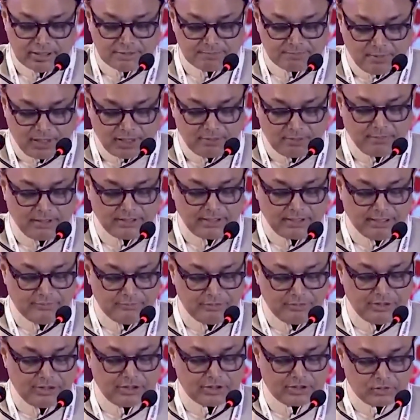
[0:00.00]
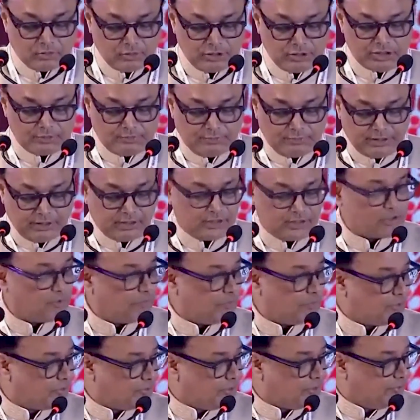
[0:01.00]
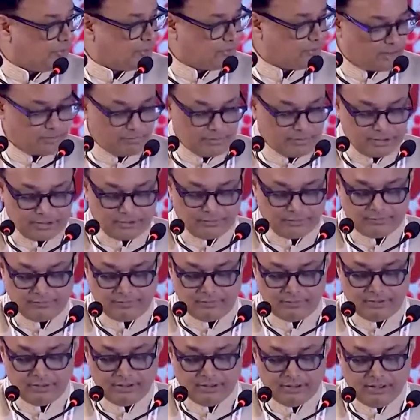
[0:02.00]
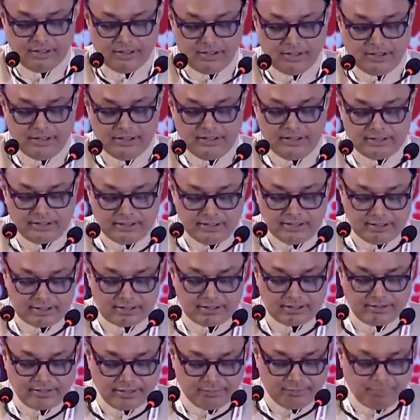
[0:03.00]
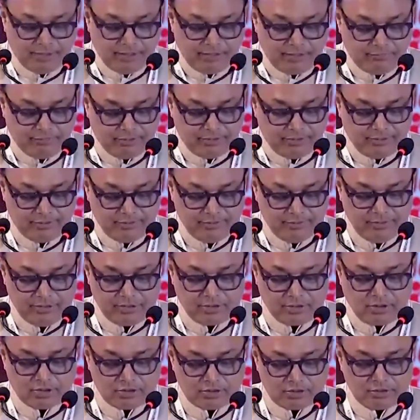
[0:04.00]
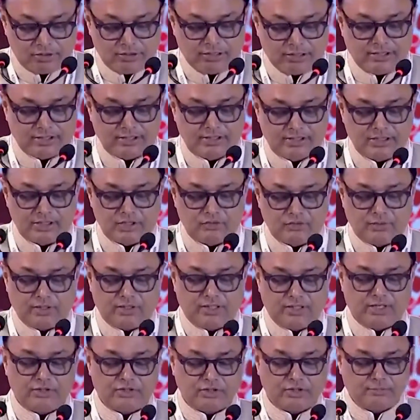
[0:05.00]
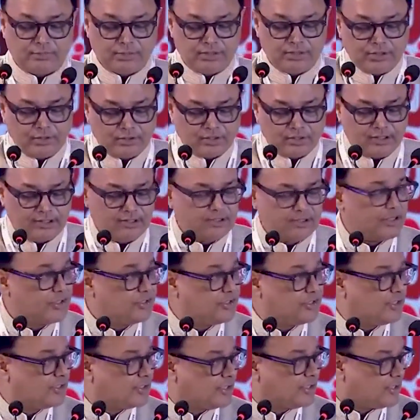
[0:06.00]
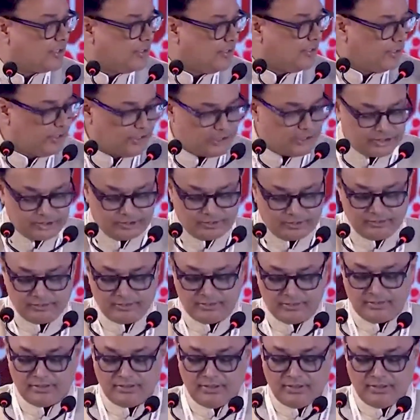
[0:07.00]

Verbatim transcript: sparked by the MGR's own experience of extreme starvation, it yields great benefit. It also tells us when entrepreneurial energies are unleashed